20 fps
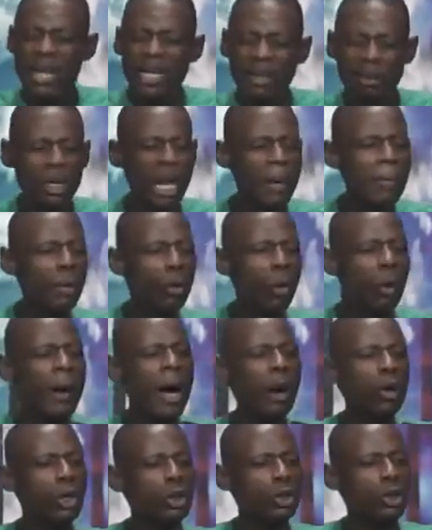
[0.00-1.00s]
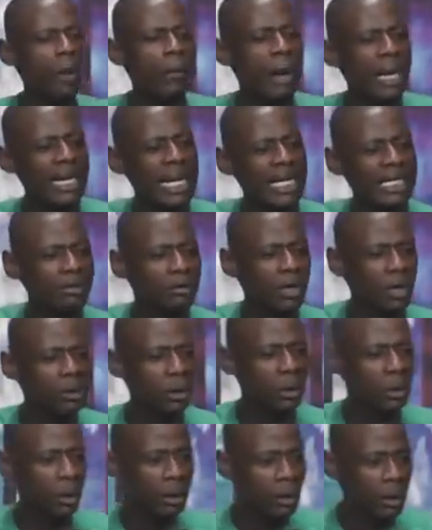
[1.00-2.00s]
Let me go and continue my native doctor.
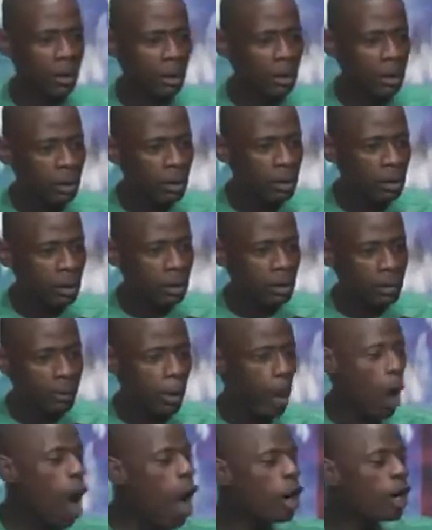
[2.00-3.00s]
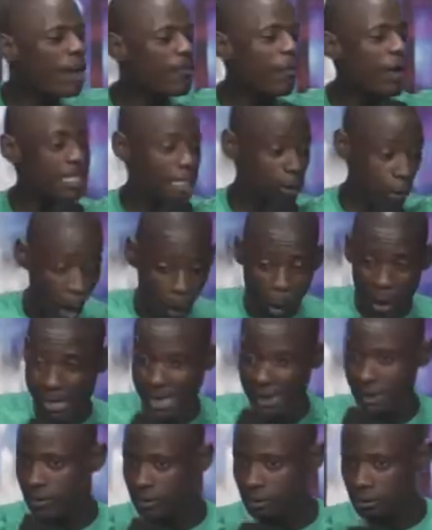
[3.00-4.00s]
Because all of us is not working.
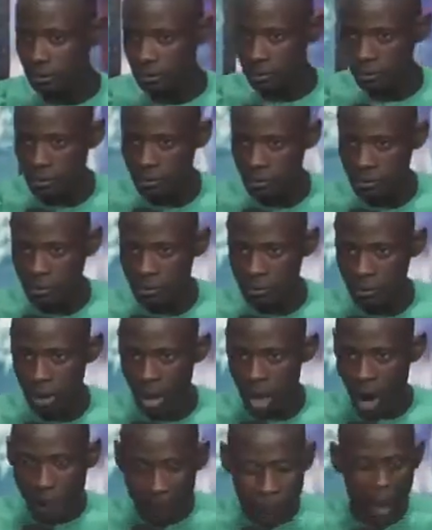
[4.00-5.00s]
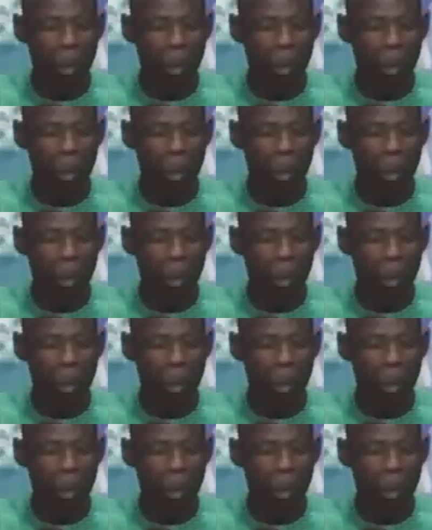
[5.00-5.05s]
But